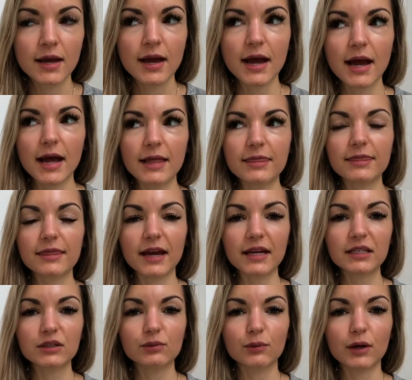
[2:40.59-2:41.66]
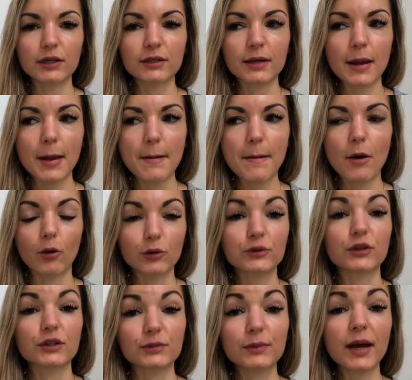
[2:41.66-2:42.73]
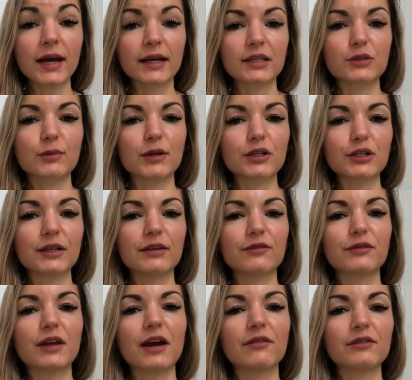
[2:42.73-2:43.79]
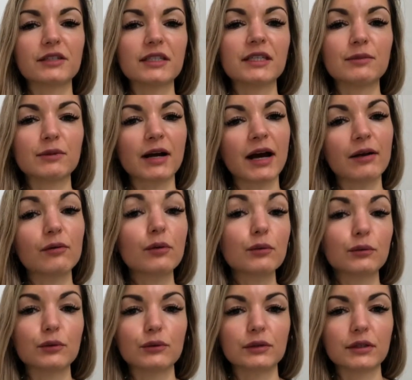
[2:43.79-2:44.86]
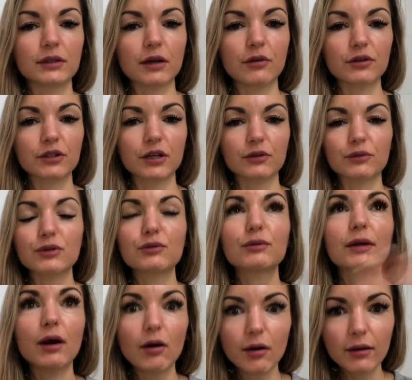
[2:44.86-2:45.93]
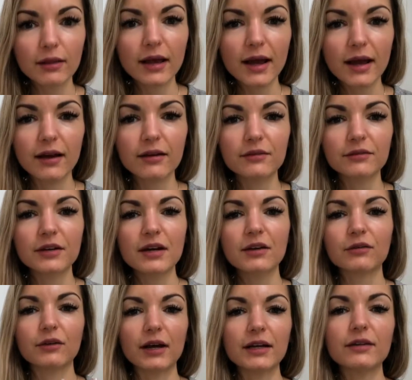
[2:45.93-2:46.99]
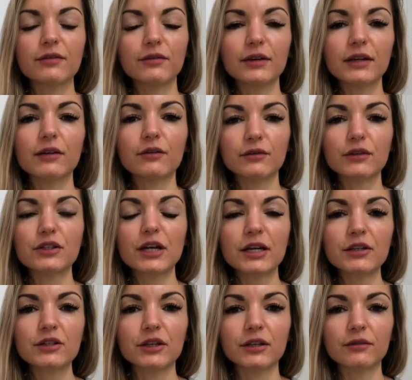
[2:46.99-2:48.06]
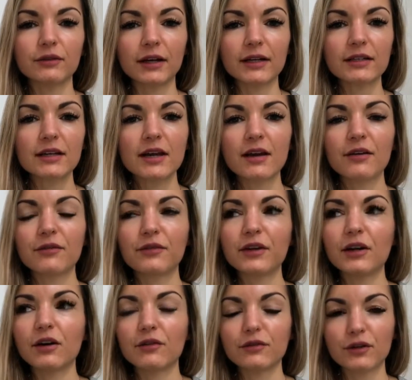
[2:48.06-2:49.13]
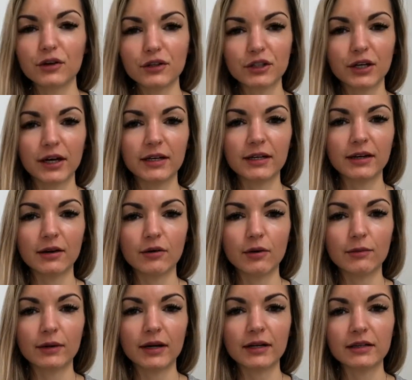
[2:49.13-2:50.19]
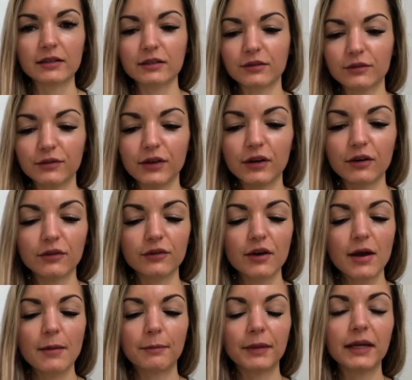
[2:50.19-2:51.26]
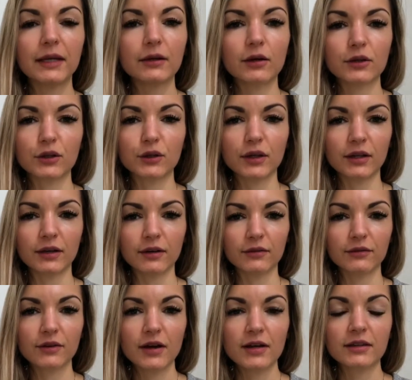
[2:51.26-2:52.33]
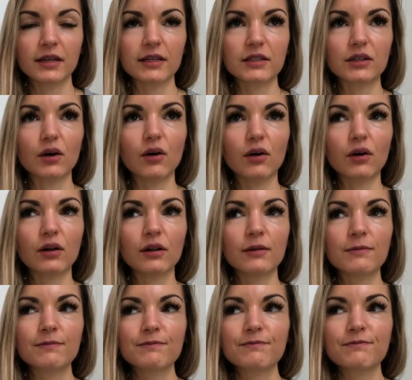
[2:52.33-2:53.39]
and that's what holds us back, especially if we have a deep Chiron wound in our chart, which we all have, right? A fear of rejection, right? A fear of not shining our brightest, a fear of being not good enough. That's all,